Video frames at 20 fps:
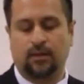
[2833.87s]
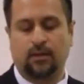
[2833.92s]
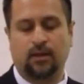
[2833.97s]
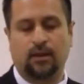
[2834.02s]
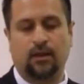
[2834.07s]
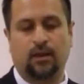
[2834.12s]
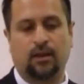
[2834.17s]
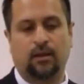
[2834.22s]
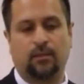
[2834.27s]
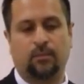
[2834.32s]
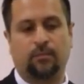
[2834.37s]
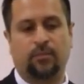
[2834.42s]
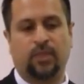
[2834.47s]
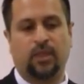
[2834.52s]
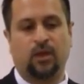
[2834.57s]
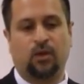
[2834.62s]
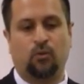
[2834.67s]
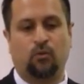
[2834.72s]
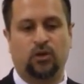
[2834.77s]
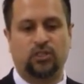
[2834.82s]
um,
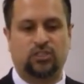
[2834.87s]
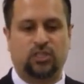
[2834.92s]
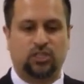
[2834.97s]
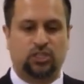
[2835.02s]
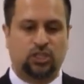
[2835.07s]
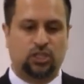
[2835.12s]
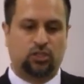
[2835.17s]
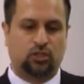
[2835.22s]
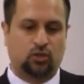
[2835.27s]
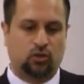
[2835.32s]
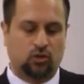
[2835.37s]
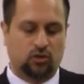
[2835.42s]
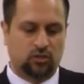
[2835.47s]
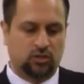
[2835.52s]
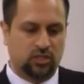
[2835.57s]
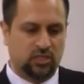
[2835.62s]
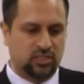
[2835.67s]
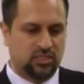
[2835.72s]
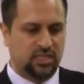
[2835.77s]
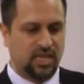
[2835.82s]
was that she took
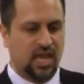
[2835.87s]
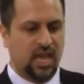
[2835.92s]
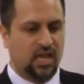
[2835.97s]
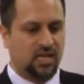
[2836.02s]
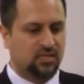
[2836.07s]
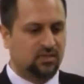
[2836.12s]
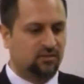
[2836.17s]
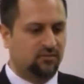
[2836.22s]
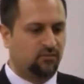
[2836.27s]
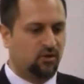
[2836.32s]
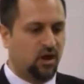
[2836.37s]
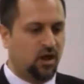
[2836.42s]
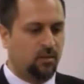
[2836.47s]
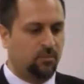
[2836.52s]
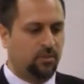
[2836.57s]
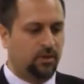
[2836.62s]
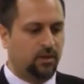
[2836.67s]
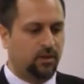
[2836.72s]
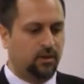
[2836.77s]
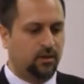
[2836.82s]
these sayings of
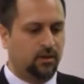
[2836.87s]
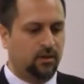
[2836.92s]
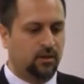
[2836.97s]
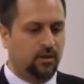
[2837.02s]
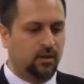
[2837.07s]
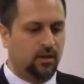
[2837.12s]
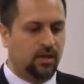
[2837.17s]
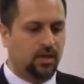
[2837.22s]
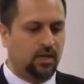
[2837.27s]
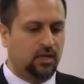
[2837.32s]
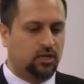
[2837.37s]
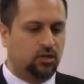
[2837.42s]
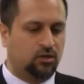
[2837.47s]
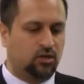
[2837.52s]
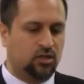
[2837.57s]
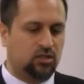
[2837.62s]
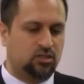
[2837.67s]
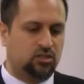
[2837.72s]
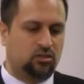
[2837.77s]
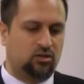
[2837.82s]
Rabia and
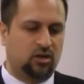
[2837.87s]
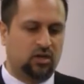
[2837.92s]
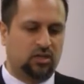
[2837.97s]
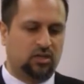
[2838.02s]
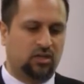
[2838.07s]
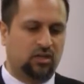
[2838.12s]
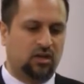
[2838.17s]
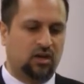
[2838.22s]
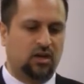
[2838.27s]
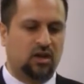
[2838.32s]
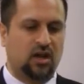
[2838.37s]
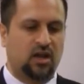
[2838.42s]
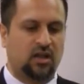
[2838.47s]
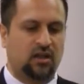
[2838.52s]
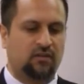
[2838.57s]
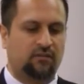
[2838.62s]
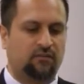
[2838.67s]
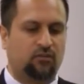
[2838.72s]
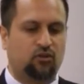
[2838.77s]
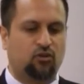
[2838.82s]
constructed a kind
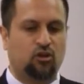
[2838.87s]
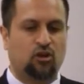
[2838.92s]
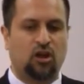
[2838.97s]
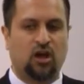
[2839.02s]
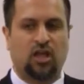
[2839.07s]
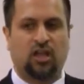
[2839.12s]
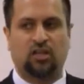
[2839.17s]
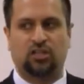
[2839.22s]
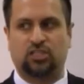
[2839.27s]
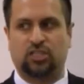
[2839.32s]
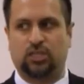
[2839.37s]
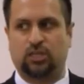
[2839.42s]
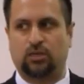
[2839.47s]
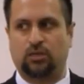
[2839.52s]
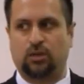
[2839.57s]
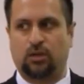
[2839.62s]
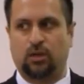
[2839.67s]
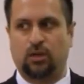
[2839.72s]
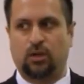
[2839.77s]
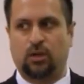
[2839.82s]
of chronology.
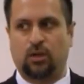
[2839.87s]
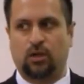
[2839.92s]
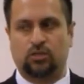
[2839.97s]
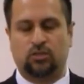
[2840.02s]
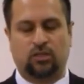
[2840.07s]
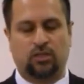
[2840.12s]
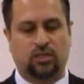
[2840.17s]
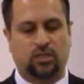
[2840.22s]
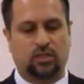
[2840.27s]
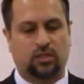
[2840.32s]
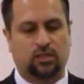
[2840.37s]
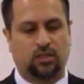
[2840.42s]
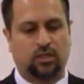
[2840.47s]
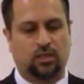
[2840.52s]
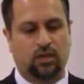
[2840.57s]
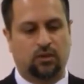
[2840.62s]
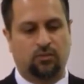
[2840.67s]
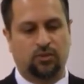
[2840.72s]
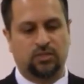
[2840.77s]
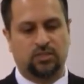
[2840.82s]
So that
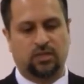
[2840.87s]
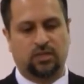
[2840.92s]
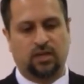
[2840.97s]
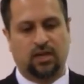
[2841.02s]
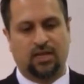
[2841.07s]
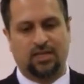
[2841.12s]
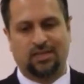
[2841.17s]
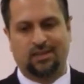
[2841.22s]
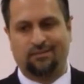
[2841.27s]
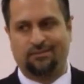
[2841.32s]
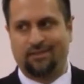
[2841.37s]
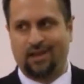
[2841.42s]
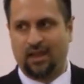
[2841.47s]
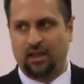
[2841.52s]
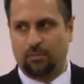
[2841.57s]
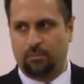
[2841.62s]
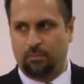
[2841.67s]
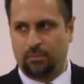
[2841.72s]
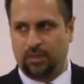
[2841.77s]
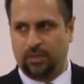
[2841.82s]
there was a, a
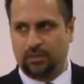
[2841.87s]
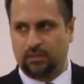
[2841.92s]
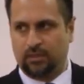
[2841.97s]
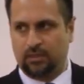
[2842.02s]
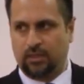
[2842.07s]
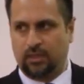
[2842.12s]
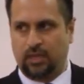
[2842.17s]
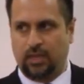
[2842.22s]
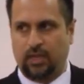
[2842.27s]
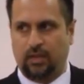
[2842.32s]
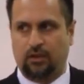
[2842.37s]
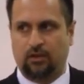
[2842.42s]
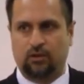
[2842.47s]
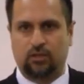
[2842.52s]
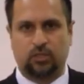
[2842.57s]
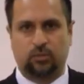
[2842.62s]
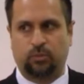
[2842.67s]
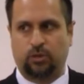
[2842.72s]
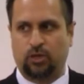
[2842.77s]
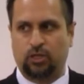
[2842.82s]
development in her
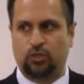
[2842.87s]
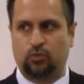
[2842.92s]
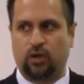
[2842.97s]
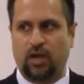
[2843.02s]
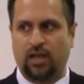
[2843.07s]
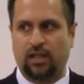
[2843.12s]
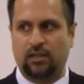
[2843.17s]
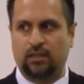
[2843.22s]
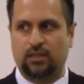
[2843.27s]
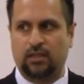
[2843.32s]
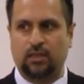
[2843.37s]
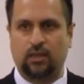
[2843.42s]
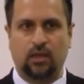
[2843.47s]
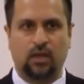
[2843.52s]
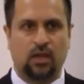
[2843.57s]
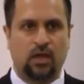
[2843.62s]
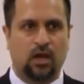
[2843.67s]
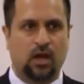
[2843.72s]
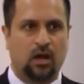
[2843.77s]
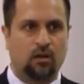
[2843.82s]
spirituality,
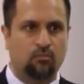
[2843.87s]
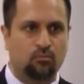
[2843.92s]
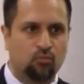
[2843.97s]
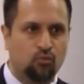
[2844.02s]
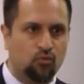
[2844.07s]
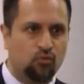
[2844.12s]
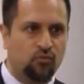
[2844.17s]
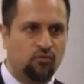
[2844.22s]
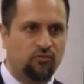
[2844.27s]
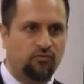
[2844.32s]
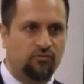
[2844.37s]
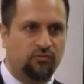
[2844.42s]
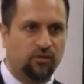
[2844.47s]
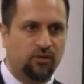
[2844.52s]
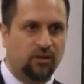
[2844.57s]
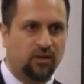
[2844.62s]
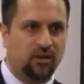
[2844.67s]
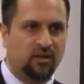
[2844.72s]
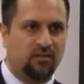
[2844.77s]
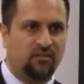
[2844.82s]
a move
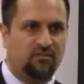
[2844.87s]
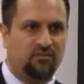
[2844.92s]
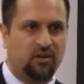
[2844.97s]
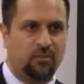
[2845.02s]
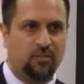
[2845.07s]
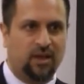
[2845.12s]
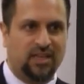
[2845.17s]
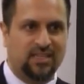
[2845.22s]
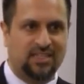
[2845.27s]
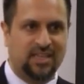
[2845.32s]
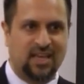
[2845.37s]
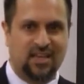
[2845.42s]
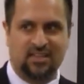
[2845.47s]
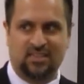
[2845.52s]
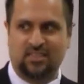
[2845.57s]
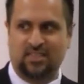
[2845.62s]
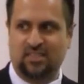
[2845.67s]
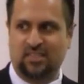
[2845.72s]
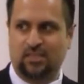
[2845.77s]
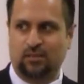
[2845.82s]
from
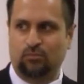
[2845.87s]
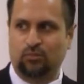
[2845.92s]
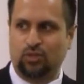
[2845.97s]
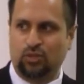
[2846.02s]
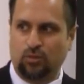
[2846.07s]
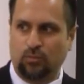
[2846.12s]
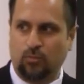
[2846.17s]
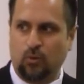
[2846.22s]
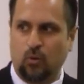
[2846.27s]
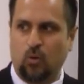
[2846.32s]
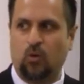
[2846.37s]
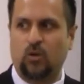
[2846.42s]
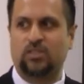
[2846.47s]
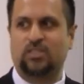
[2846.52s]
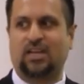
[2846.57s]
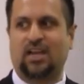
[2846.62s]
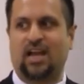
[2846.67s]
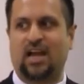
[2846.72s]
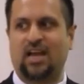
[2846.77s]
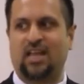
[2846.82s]
asceticism towards a
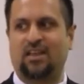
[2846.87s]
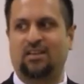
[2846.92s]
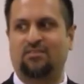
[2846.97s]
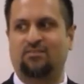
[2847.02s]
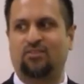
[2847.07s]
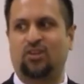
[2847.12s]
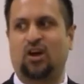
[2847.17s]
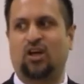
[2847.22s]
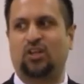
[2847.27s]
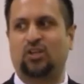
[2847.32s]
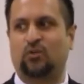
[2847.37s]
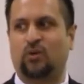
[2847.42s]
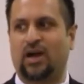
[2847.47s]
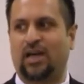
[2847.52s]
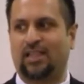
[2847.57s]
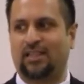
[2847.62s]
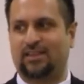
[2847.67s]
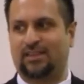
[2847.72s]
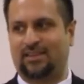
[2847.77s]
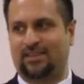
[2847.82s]
kind of
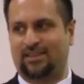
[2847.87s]
non-duality.